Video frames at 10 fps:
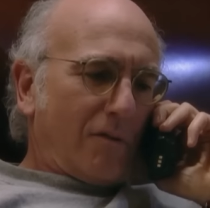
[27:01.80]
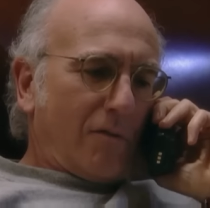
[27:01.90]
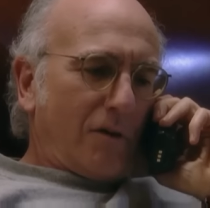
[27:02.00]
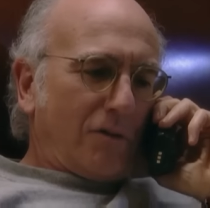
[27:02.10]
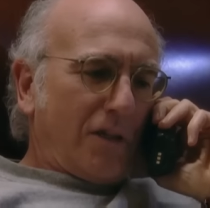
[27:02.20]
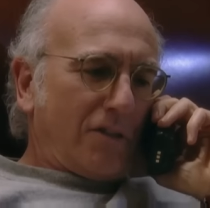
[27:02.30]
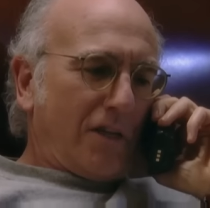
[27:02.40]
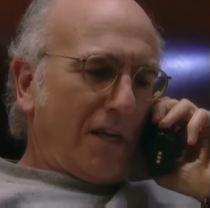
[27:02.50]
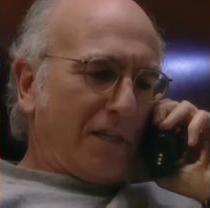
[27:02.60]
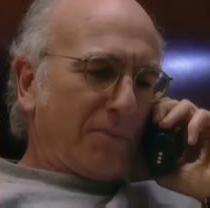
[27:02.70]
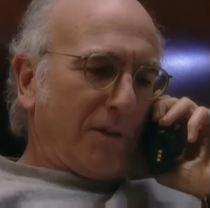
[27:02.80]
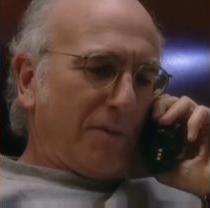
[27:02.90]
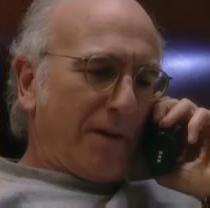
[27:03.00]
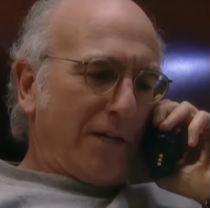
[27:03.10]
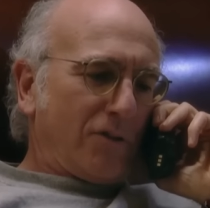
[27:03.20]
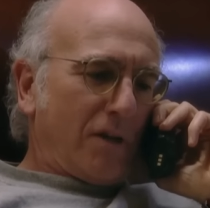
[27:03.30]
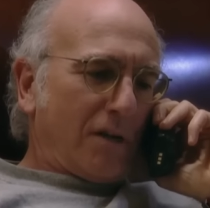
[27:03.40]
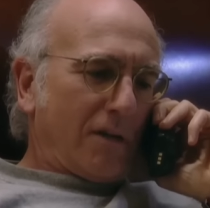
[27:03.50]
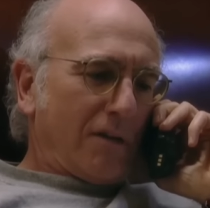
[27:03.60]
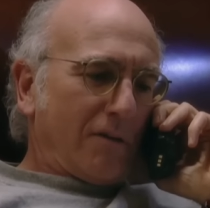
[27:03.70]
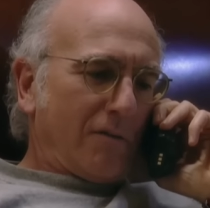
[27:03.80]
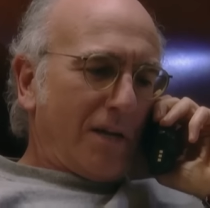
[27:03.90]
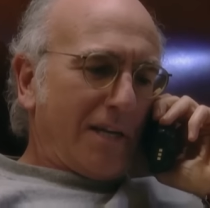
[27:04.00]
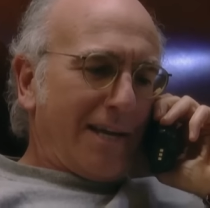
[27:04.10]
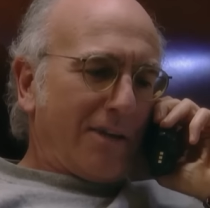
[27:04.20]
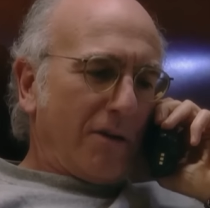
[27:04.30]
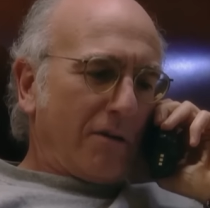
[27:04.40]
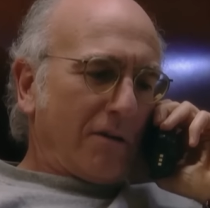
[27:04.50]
Well, who said you can't split a mantra? Why can't you?